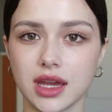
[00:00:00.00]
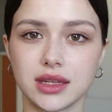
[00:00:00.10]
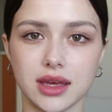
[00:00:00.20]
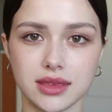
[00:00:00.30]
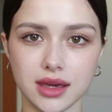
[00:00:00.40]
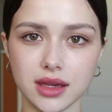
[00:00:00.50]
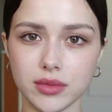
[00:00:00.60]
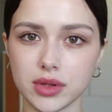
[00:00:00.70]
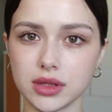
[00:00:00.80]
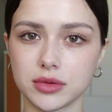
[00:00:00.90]
and I think it
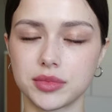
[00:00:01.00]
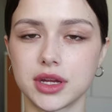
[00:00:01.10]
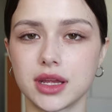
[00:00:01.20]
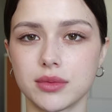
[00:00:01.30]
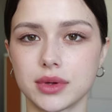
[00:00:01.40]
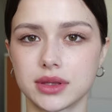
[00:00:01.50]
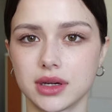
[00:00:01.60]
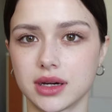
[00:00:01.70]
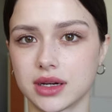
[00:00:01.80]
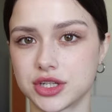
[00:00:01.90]
will look pretty with
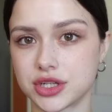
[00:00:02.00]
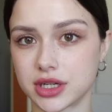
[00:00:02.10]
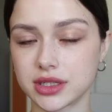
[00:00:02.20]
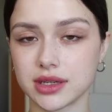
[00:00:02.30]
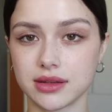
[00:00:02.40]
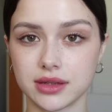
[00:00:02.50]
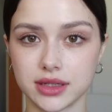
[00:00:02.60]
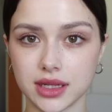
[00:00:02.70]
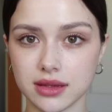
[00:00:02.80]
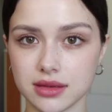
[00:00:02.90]
a shirt
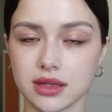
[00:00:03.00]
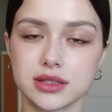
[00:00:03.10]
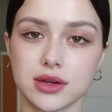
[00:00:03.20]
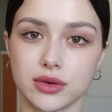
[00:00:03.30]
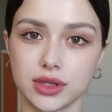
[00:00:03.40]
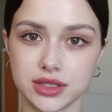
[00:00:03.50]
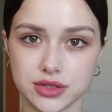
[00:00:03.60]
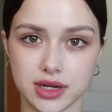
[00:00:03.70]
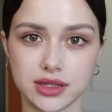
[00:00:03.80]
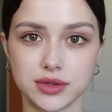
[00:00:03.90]
underneath. So let's
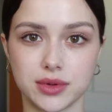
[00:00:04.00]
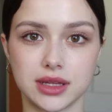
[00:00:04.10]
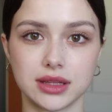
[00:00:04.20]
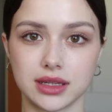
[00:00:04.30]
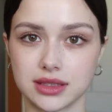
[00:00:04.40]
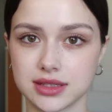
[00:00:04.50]
try to wear it like